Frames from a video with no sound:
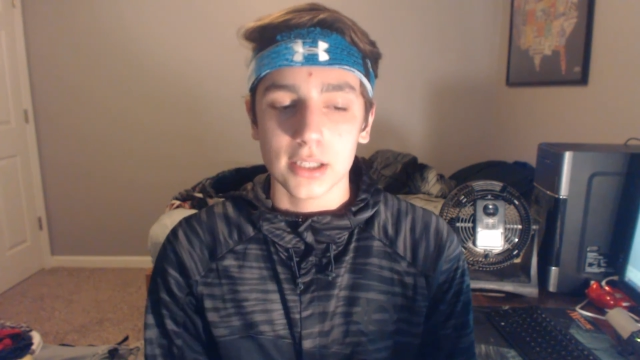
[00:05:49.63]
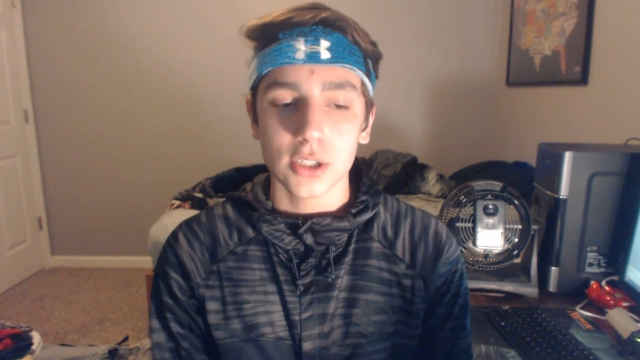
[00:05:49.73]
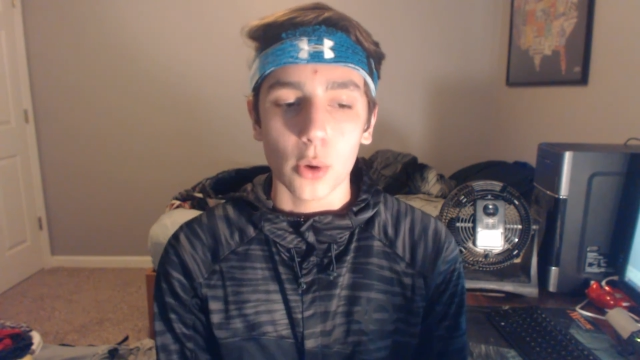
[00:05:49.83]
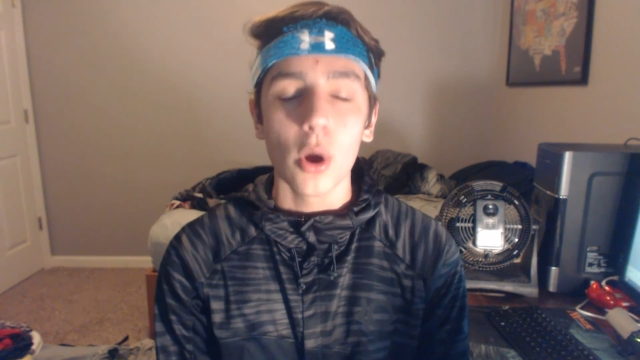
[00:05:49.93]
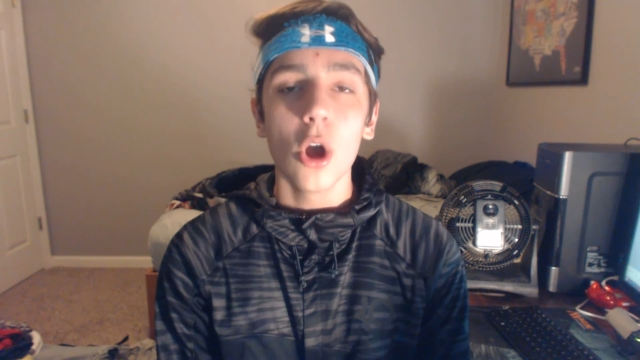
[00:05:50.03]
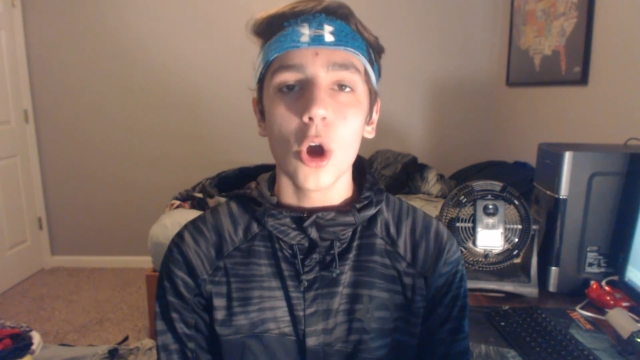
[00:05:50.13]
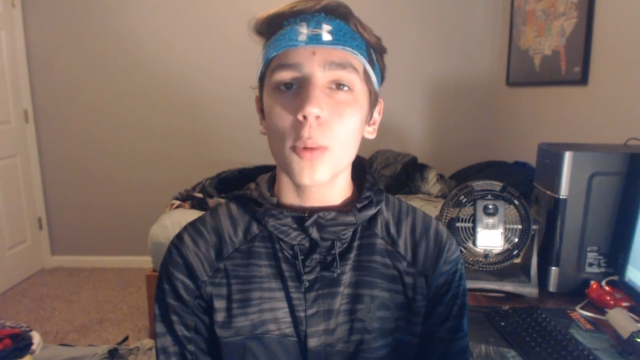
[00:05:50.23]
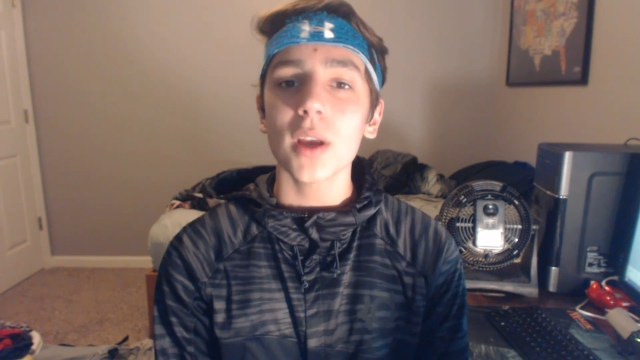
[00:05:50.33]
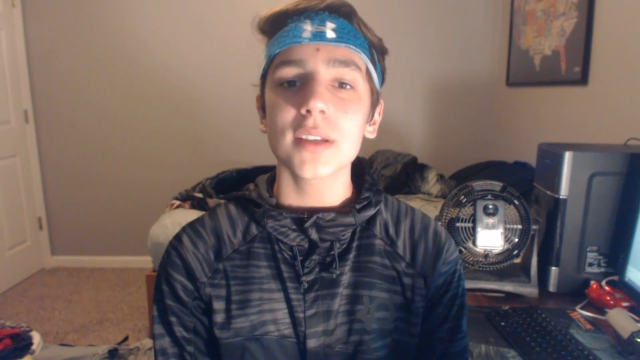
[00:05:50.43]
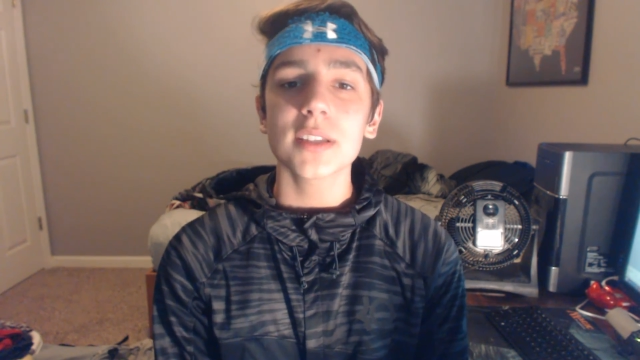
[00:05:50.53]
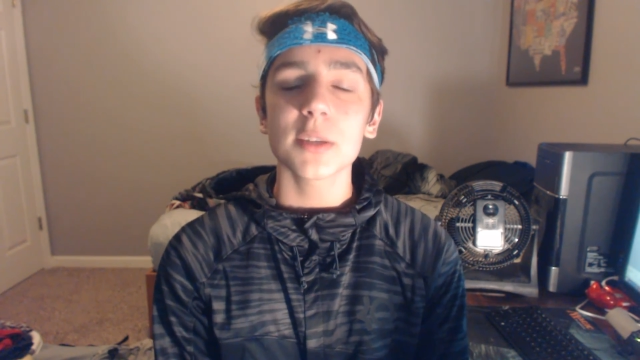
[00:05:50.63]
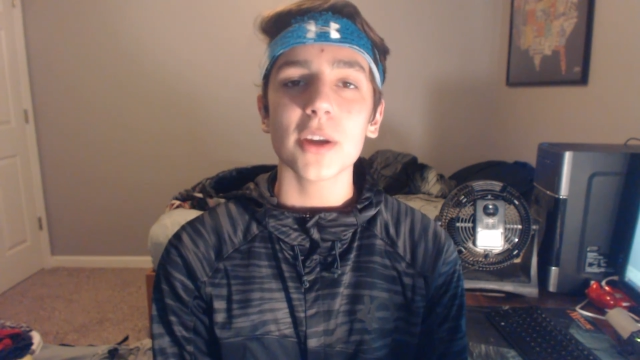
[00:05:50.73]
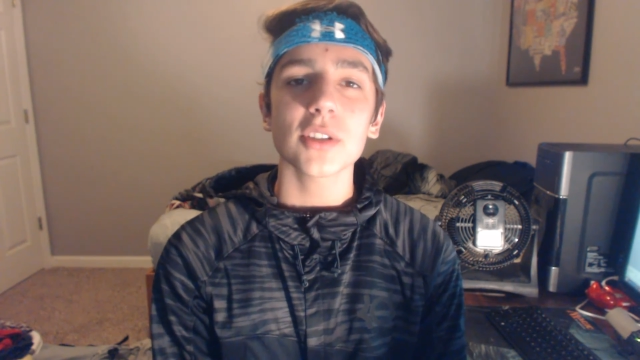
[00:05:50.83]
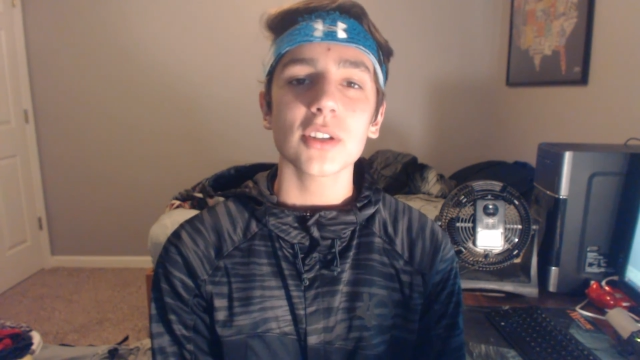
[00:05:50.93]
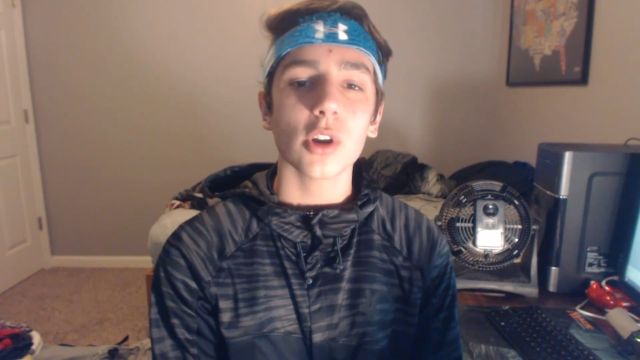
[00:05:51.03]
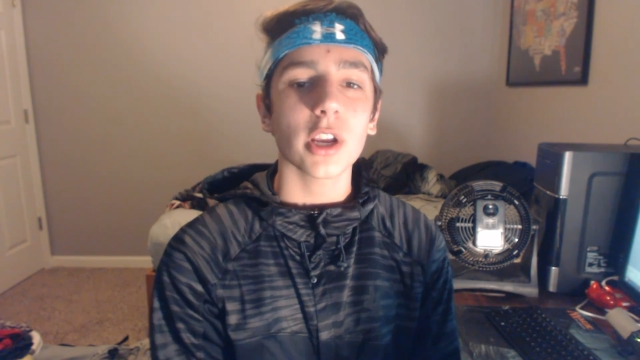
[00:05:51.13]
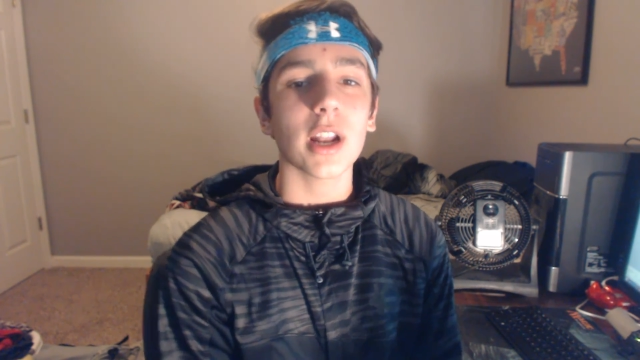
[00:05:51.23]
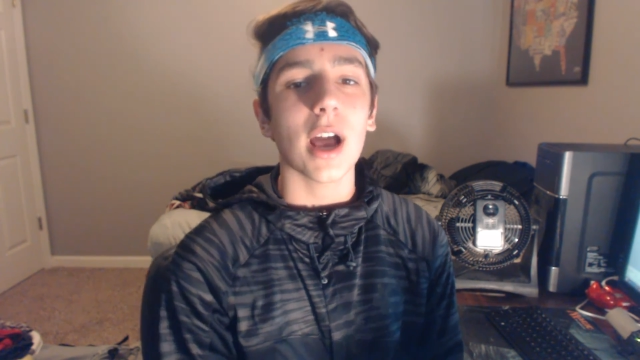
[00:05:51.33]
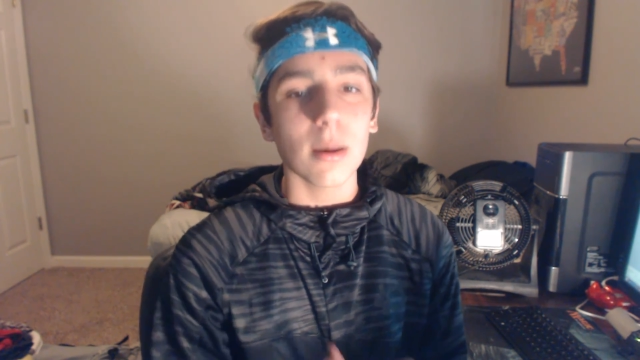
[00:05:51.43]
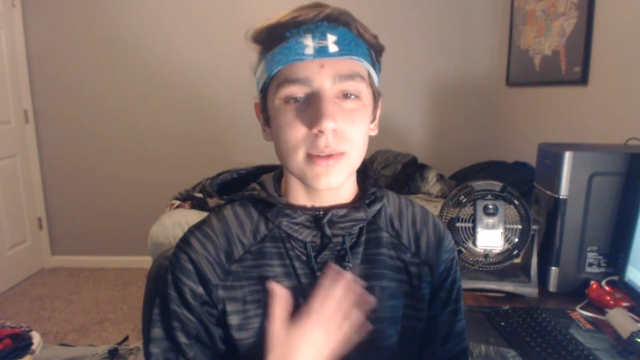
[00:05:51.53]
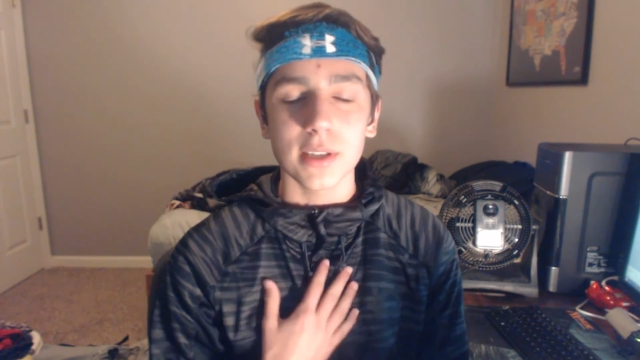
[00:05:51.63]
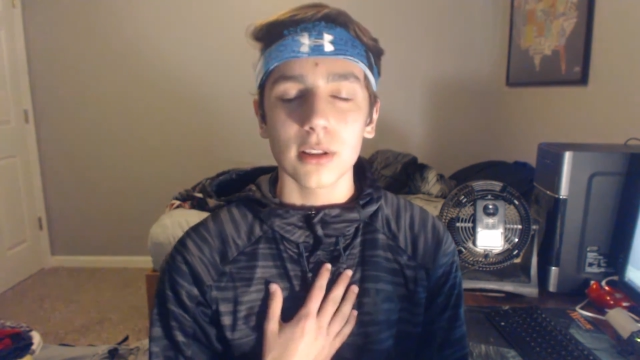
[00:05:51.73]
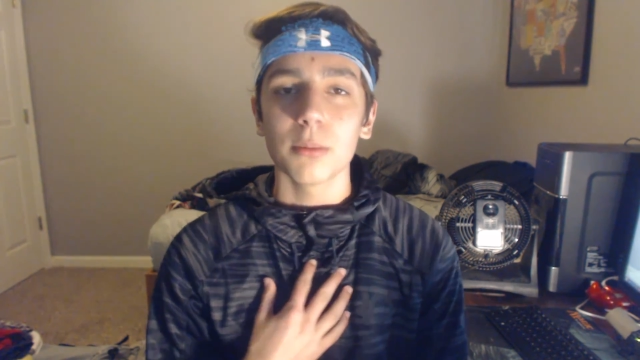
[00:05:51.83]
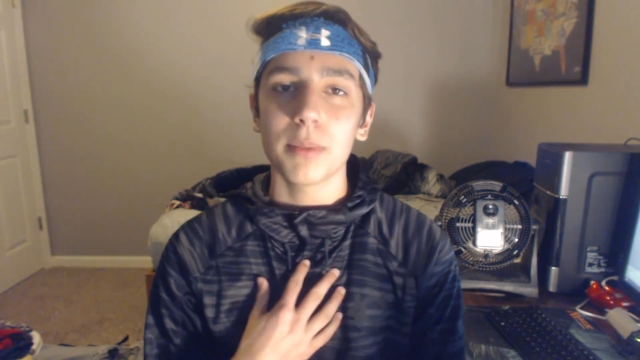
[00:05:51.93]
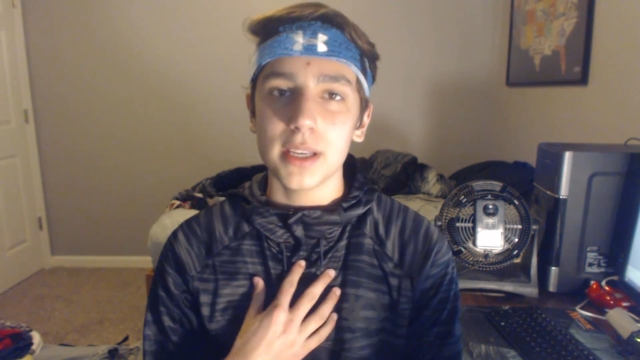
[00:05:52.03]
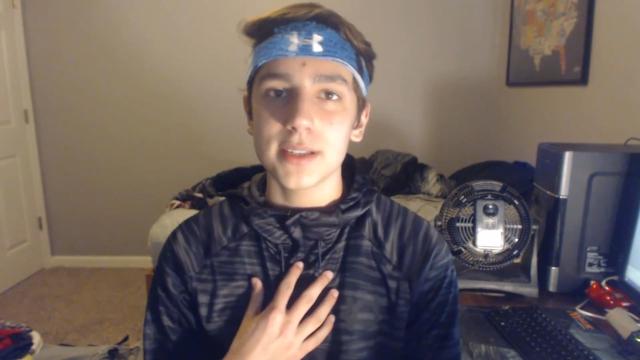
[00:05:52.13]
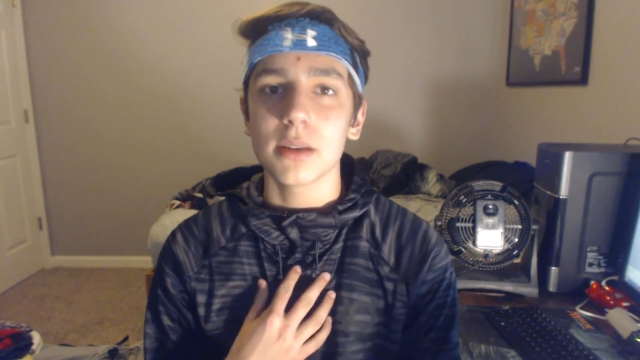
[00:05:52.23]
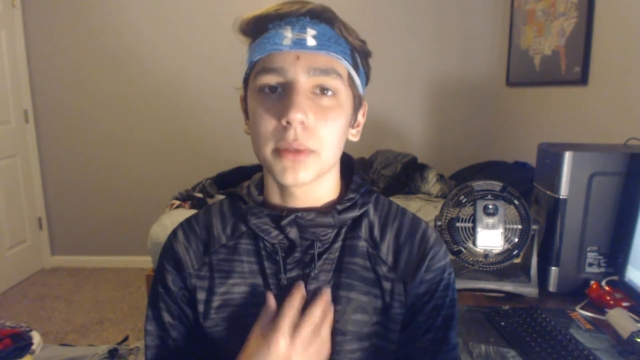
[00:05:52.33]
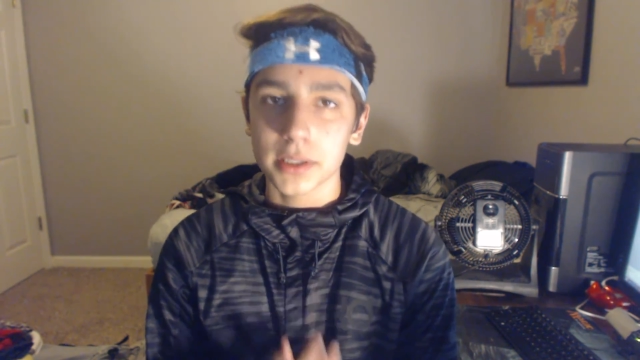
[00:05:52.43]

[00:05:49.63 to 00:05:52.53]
So hope you guys smash that target. I've been Zedler. Peace and